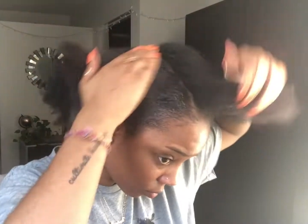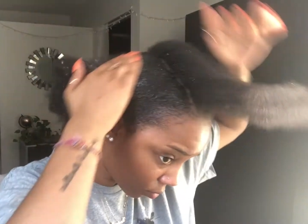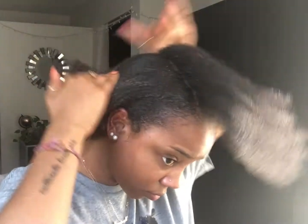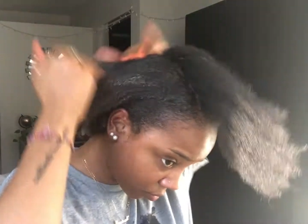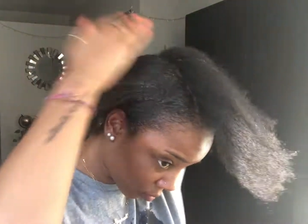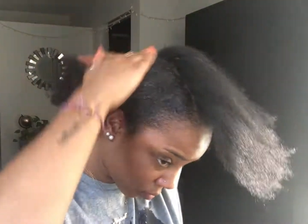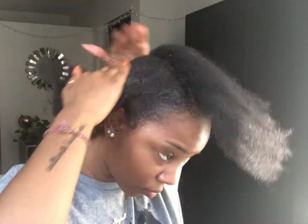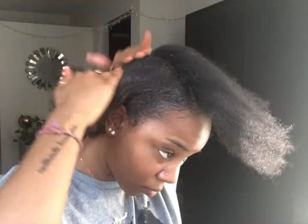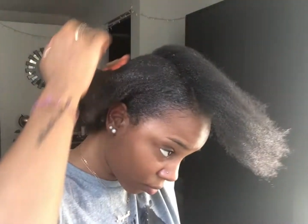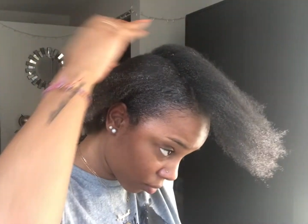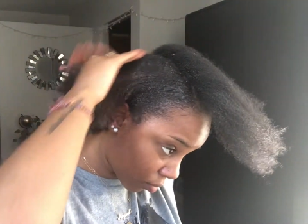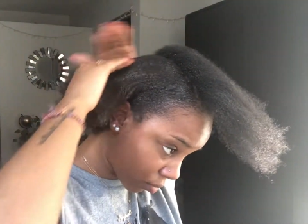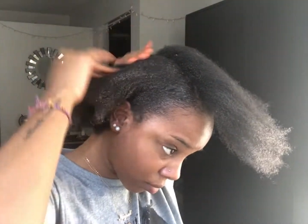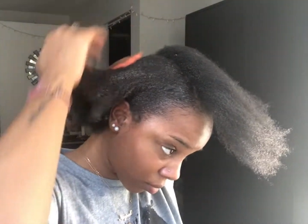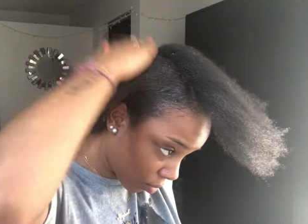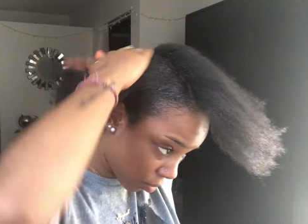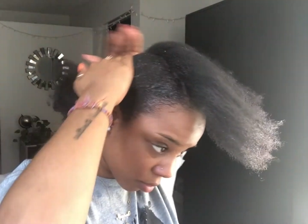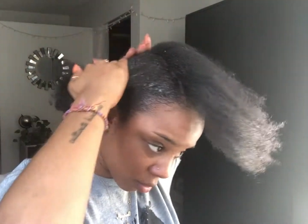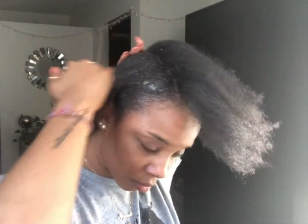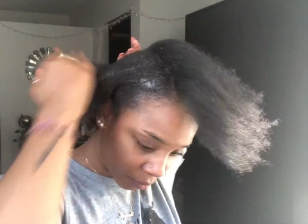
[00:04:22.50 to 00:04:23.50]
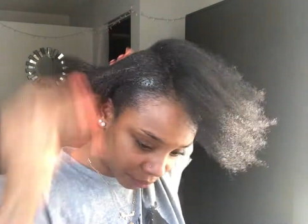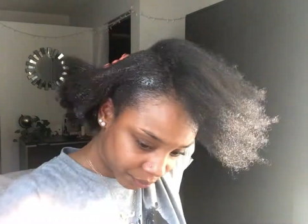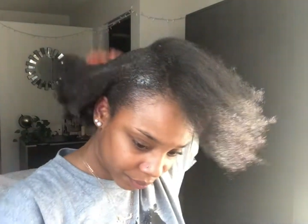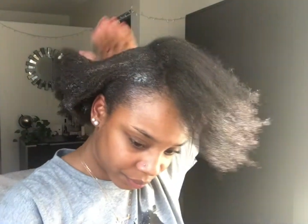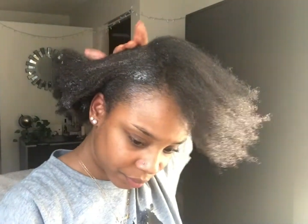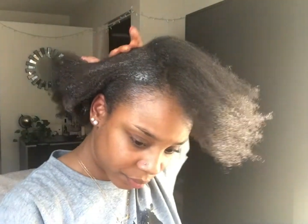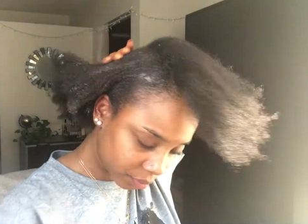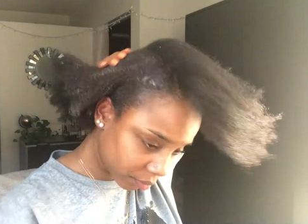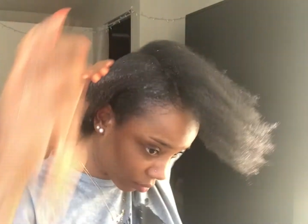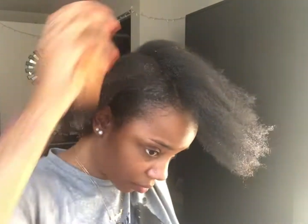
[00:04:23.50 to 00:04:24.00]
closer to the top of my
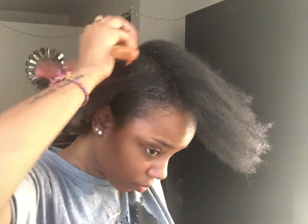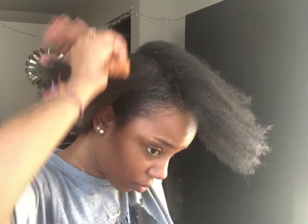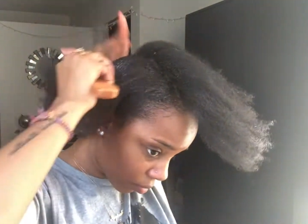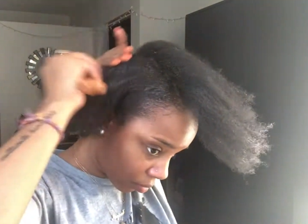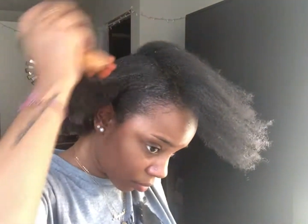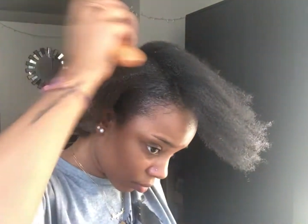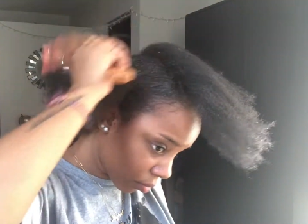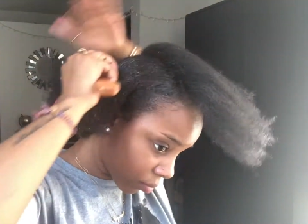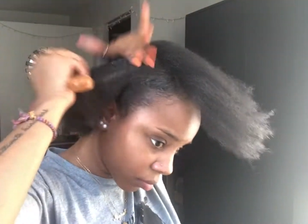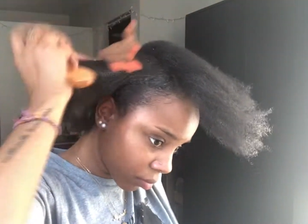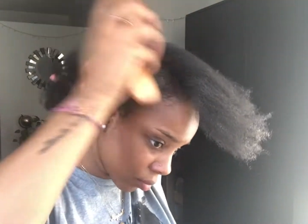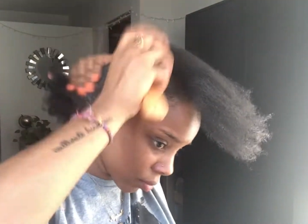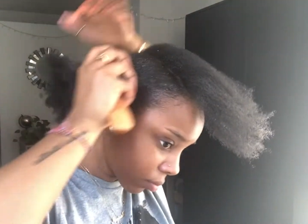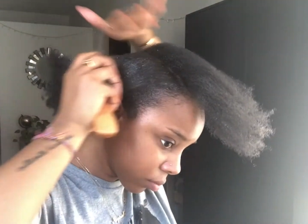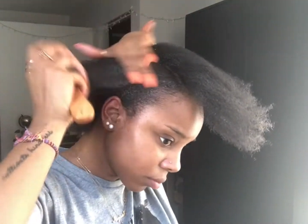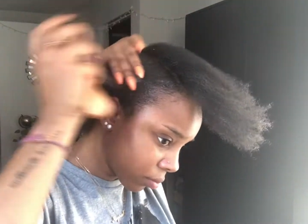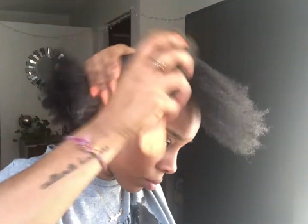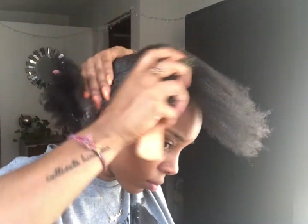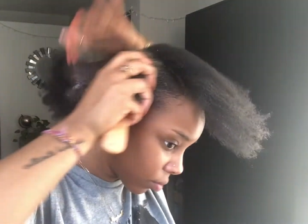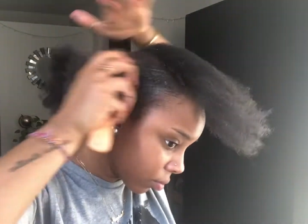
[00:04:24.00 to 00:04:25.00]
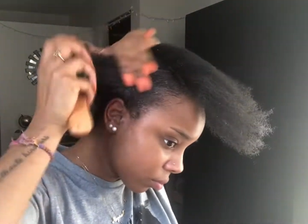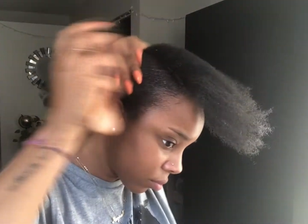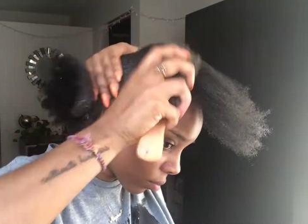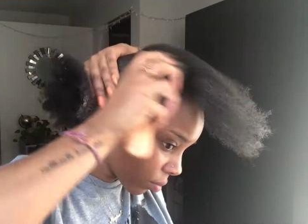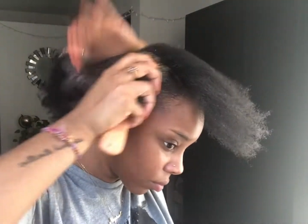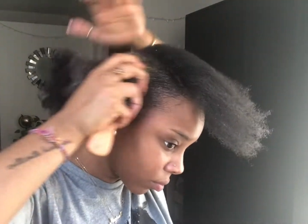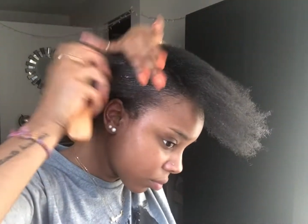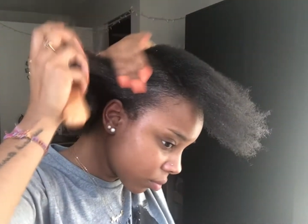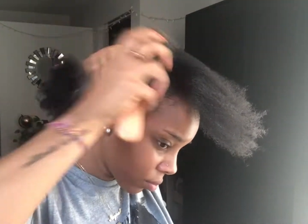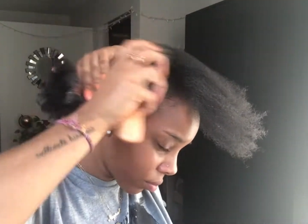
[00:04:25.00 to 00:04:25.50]
head, I start to use the ebb and
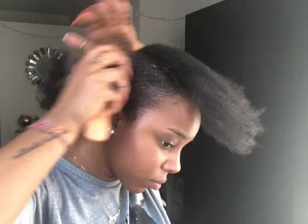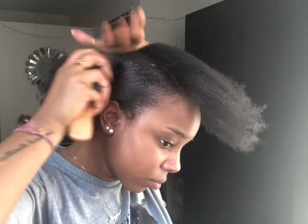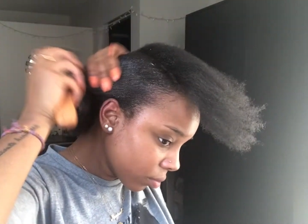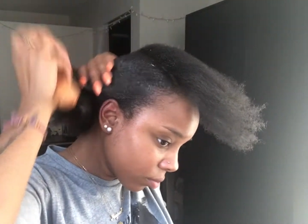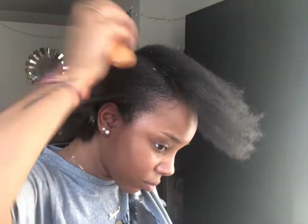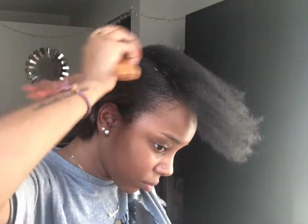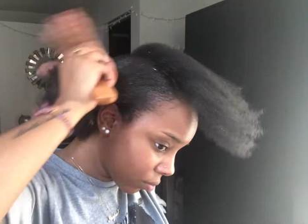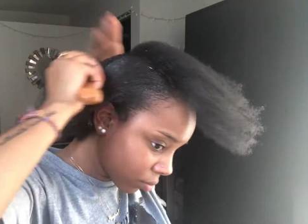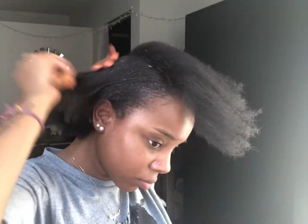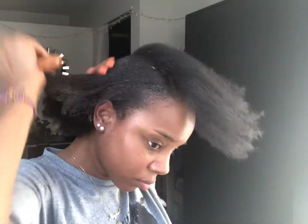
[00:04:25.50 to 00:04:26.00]
edge control